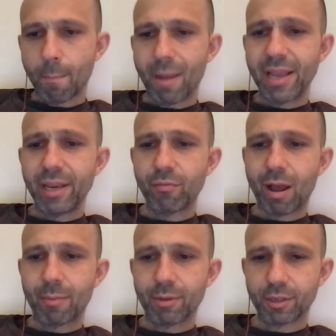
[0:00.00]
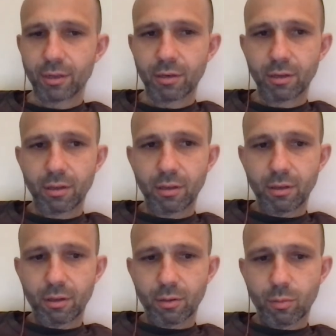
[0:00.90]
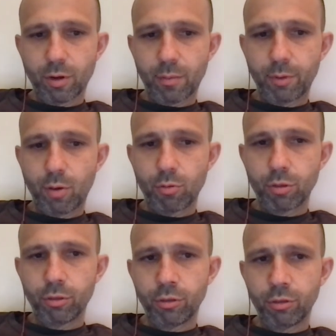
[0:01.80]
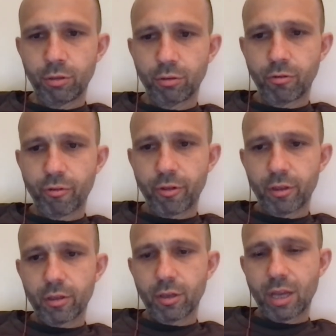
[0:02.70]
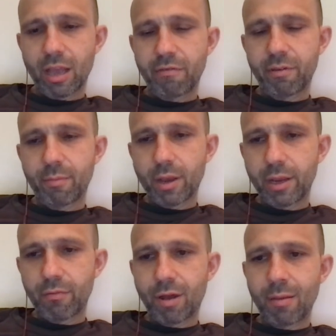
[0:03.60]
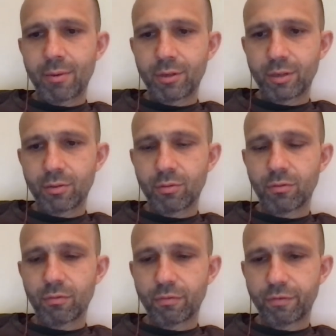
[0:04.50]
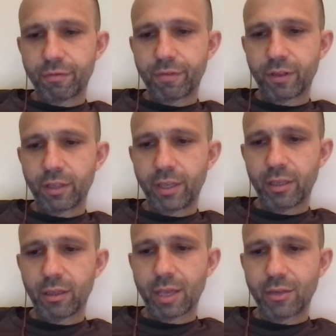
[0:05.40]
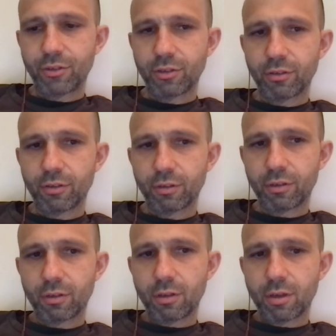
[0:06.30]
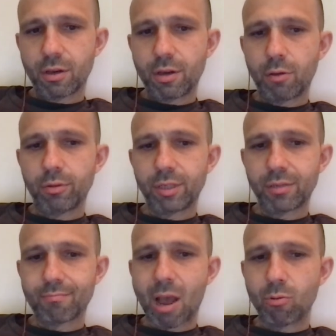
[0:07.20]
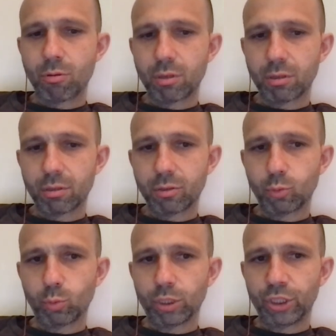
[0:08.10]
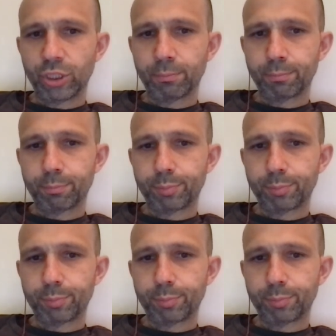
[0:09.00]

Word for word: Mighty Robinson. What up, go good? Ivan Mighty Robinson, Philly legend. No smoke. What up?